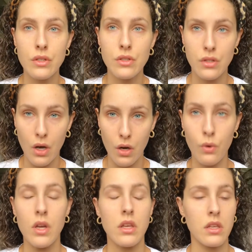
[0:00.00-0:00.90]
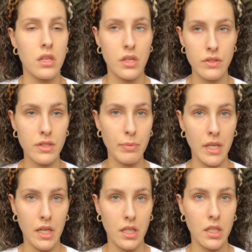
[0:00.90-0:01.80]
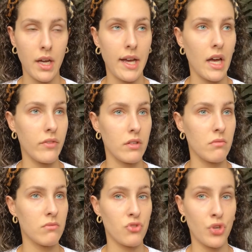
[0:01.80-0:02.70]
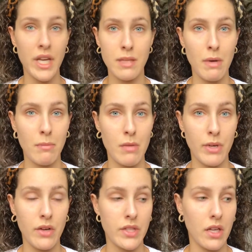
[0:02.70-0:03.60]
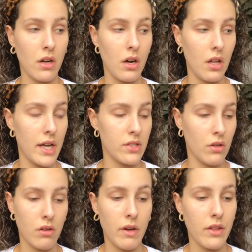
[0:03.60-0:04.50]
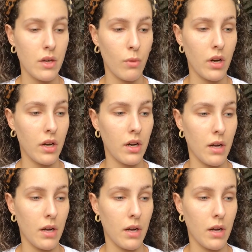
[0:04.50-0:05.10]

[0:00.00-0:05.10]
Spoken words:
So here's the plan. I haven't tried them on my brows at all. I don't know how they work.